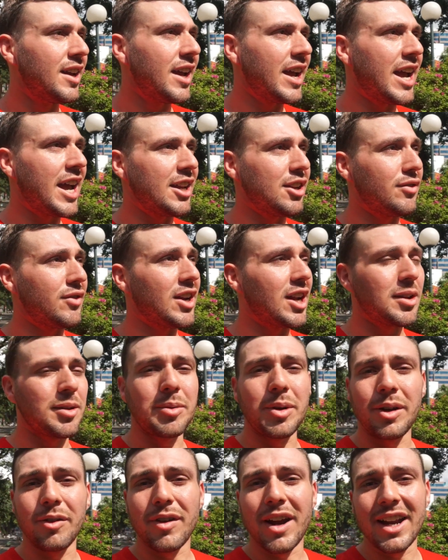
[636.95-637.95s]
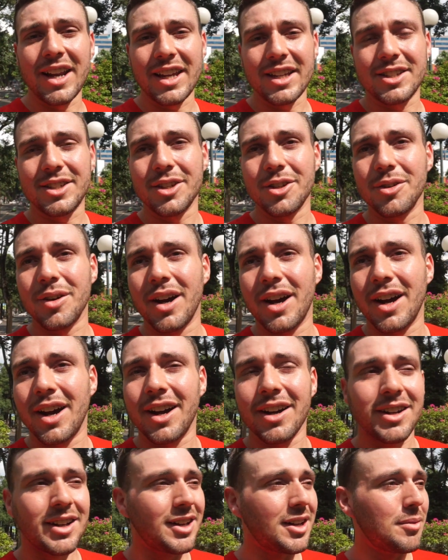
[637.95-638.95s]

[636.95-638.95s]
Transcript: and you've gotta be ready to